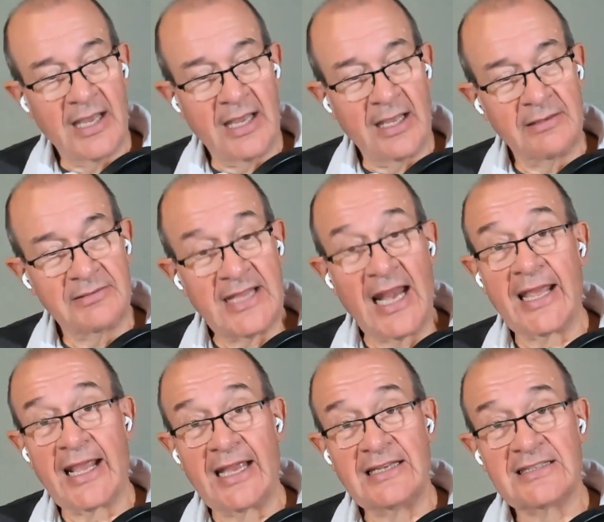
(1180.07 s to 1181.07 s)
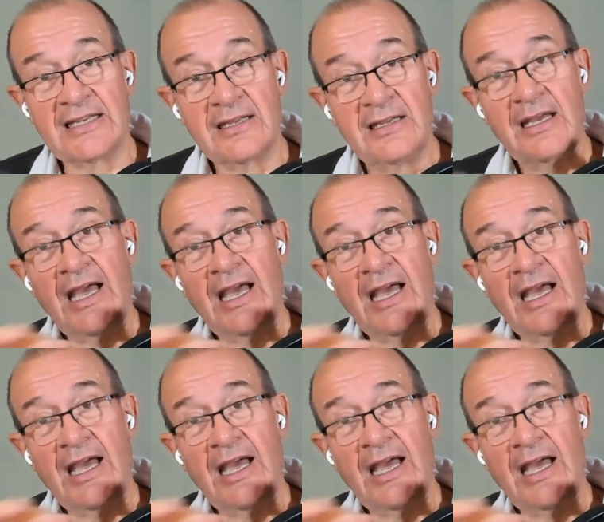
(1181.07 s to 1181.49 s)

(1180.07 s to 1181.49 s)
uh, delegating.